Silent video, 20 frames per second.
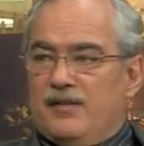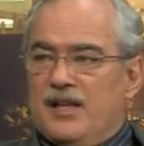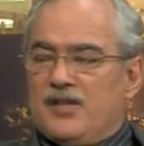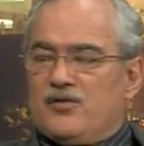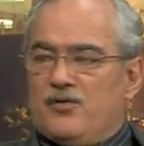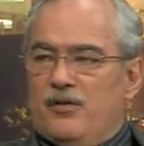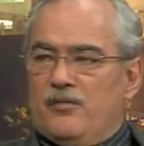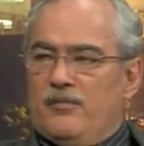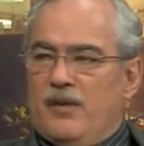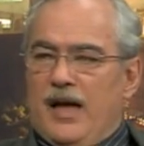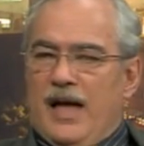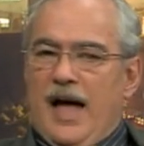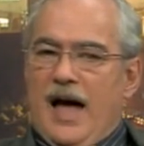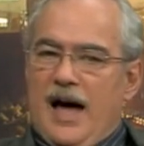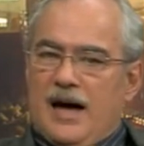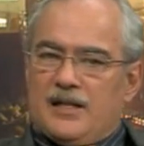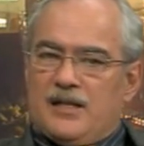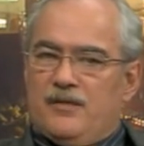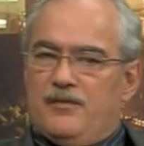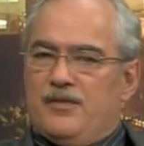That's when my
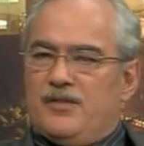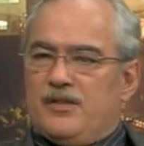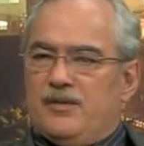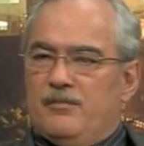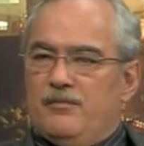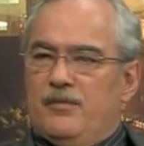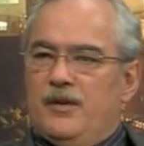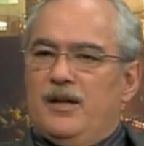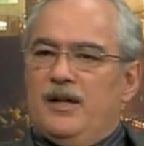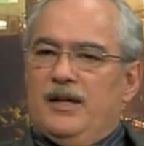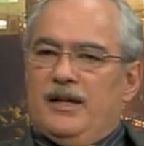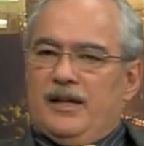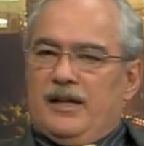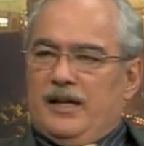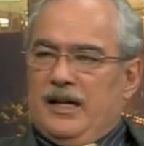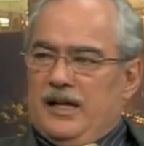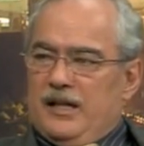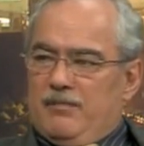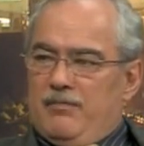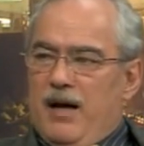activism
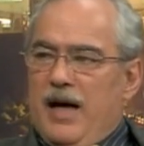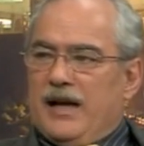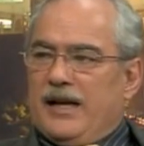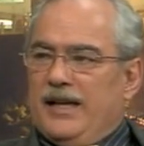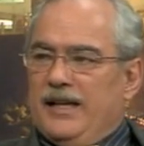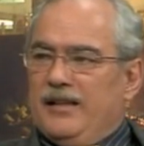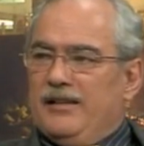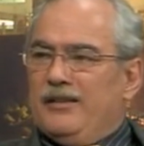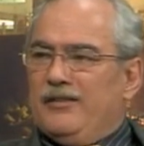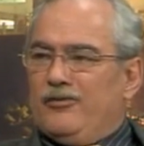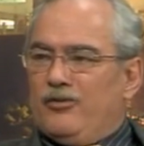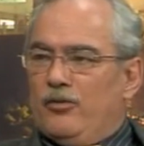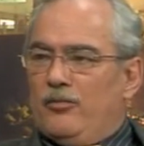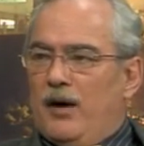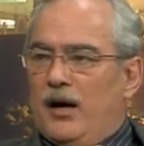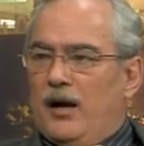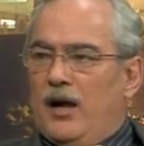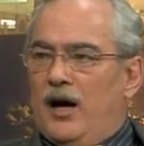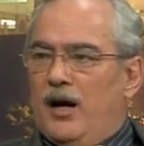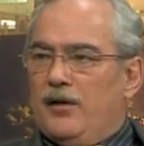kicked back into
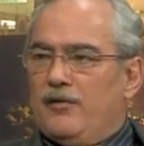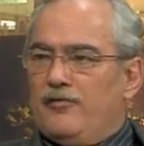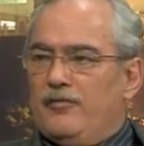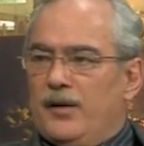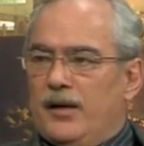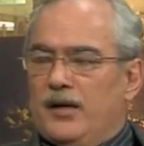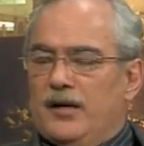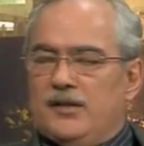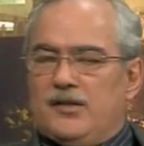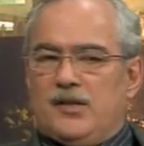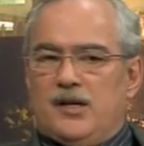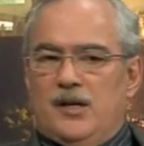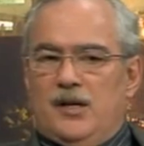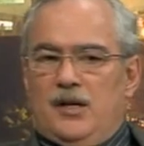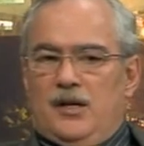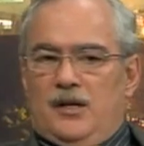my life, because